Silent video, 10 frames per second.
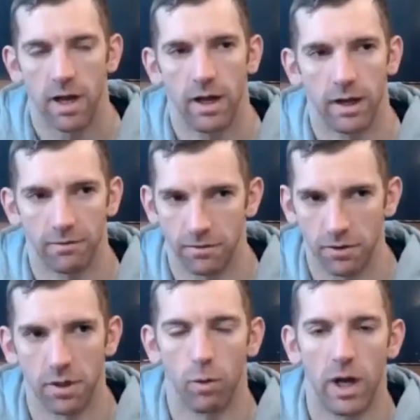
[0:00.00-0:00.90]
I've
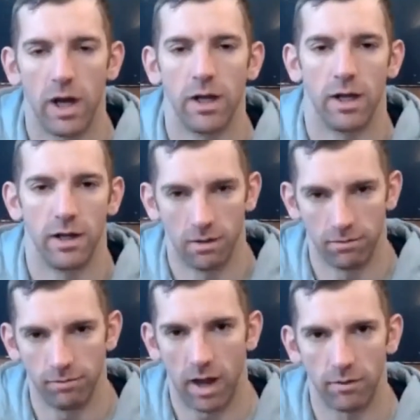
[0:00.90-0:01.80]
done it well, and
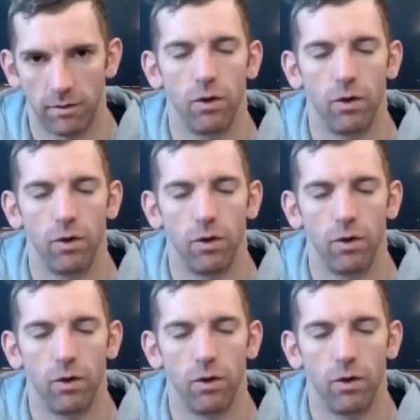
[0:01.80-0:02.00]
I've